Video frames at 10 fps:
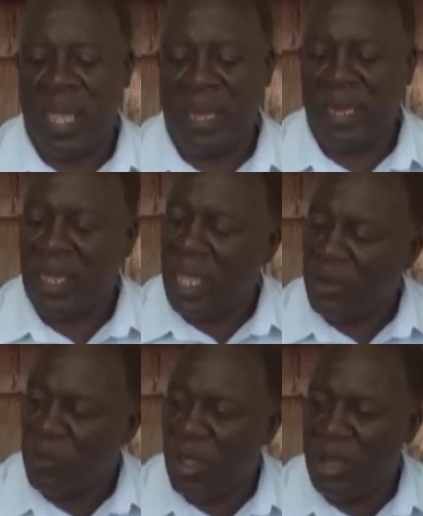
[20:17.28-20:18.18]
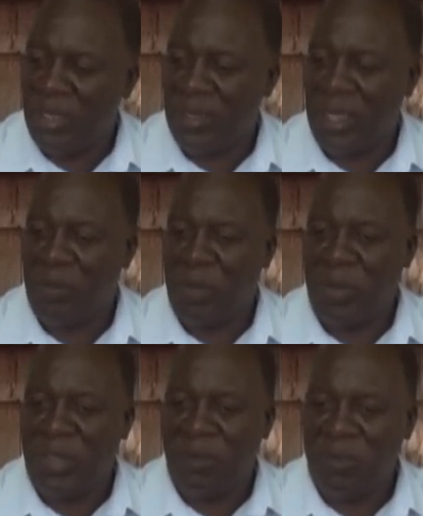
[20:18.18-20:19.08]
land at Rollins, I
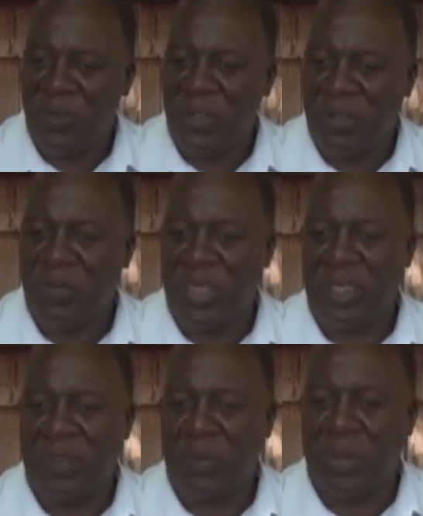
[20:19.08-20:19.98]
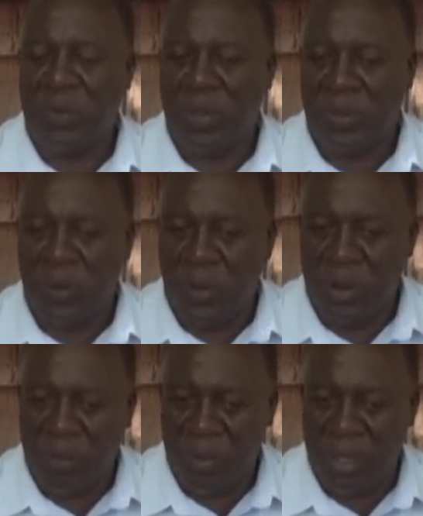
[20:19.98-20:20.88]
remember the first phase, which was
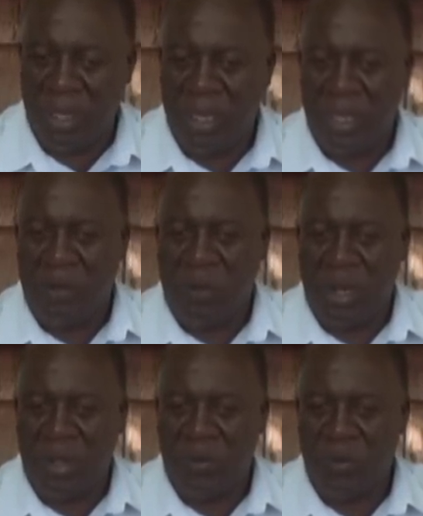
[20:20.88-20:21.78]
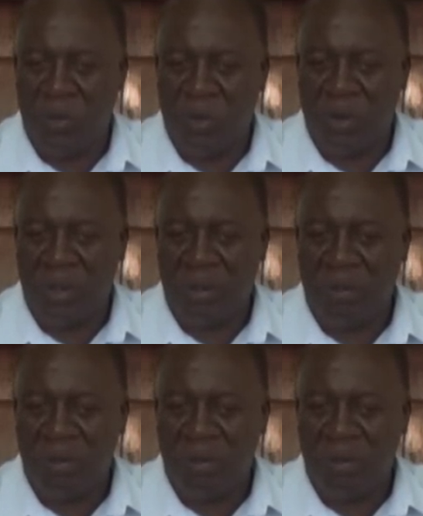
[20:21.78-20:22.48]
going up the Rollins Road,